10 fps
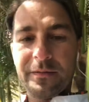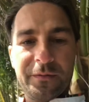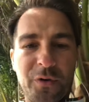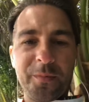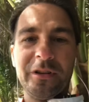
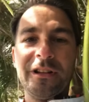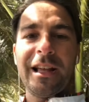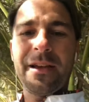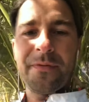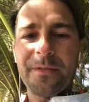Formula
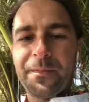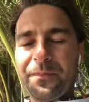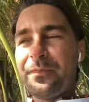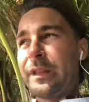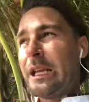Life.
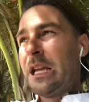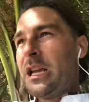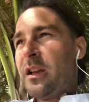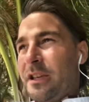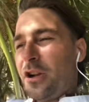
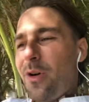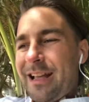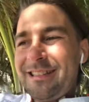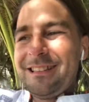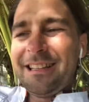You know, I
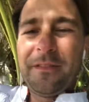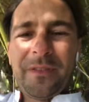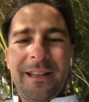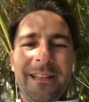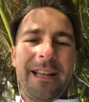didn't
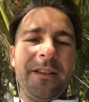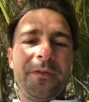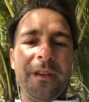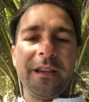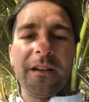invent
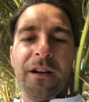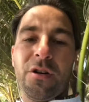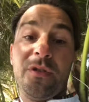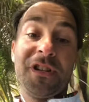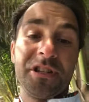anything
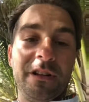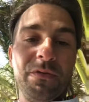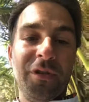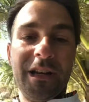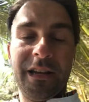original
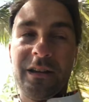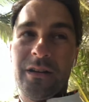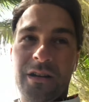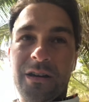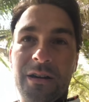really,
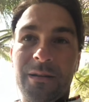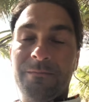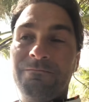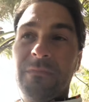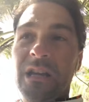
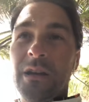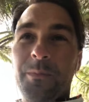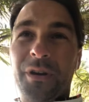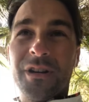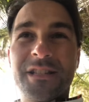
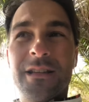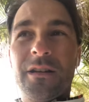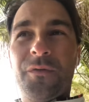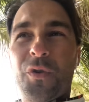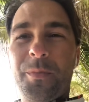because
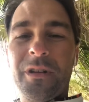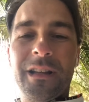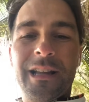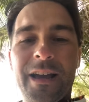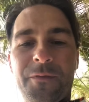Formula
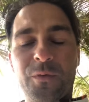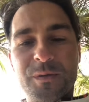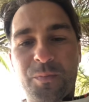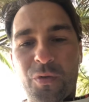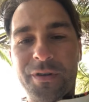Life was
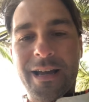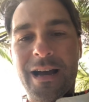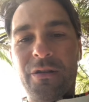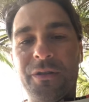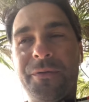born
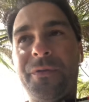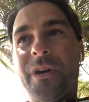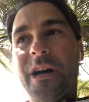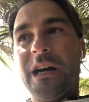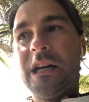out of
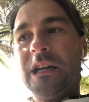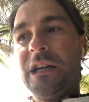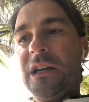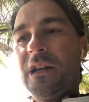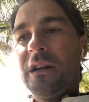a
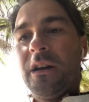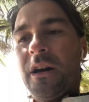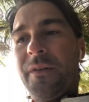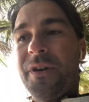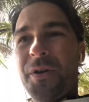
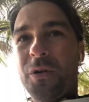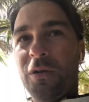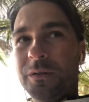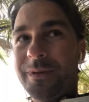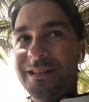very
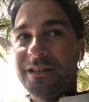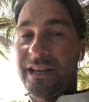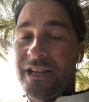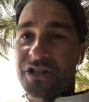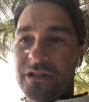old
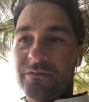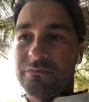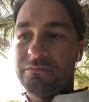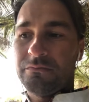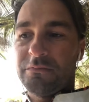meditation,
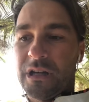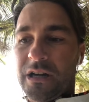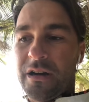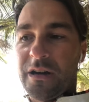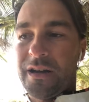
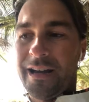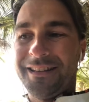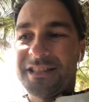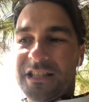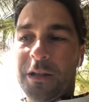and
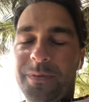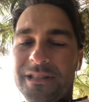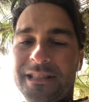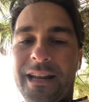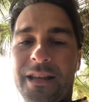the
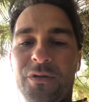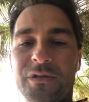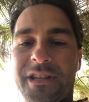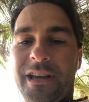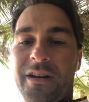syllables that I
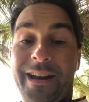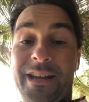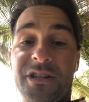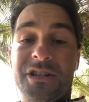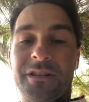use, they are
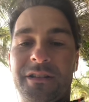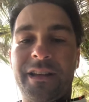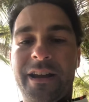ancient.